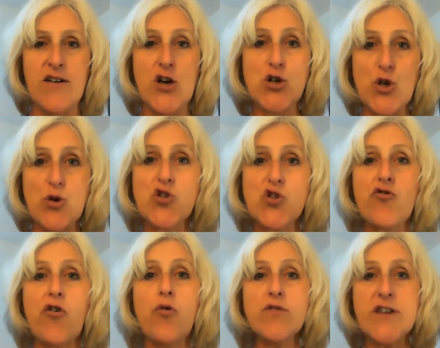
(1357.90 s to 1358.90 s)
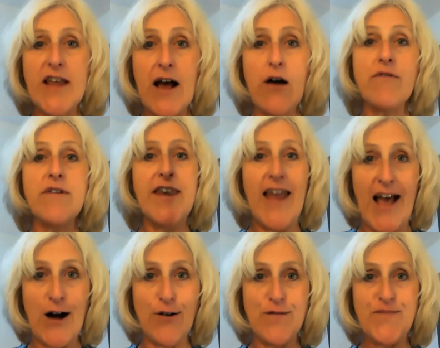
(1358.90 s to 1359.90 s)
So scroll down
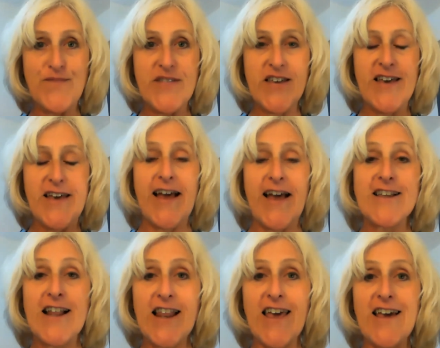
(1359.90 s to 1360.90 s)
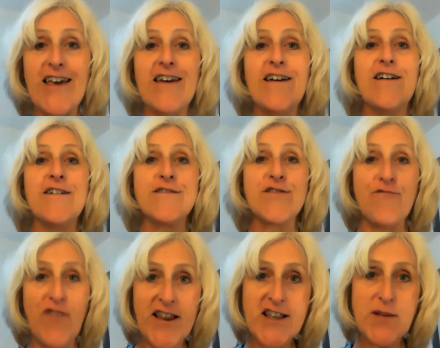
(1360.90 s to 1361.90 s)
now and click the
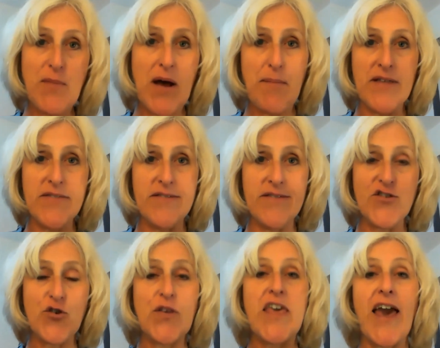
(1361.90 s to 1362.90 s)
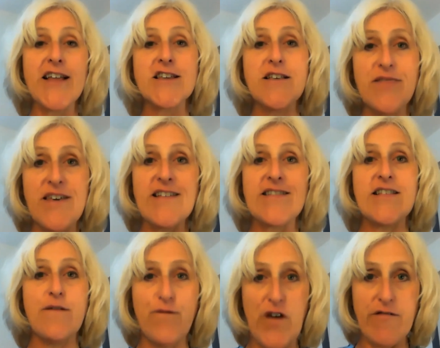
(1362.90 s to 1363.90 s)
ready to buy button to get this
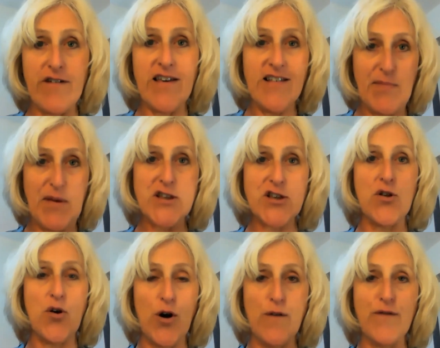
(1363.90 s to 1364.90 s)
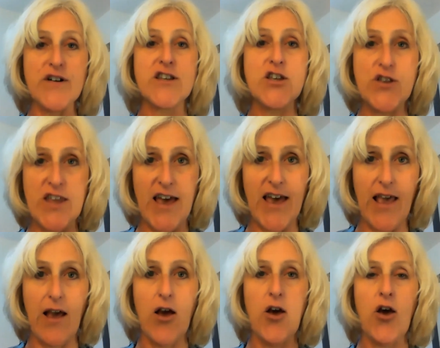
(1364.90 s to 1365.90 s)
very special offer
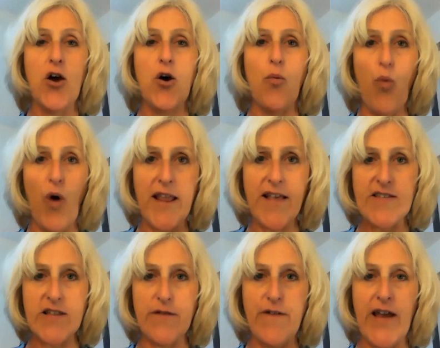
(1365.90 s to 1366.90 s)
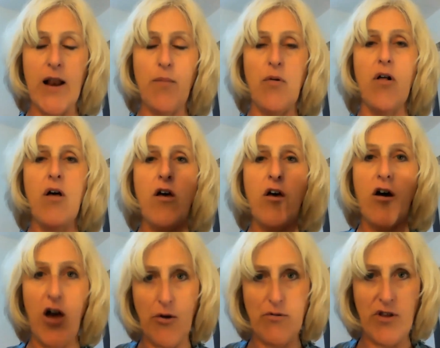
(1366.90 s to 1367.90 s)
today while it's still available
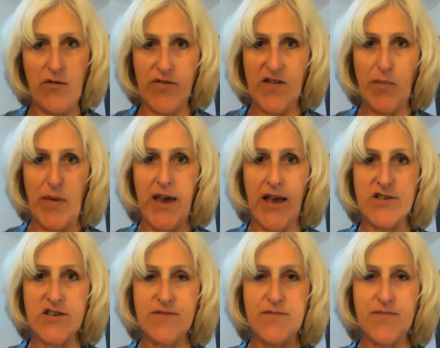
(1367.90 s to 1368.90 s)
only on this page.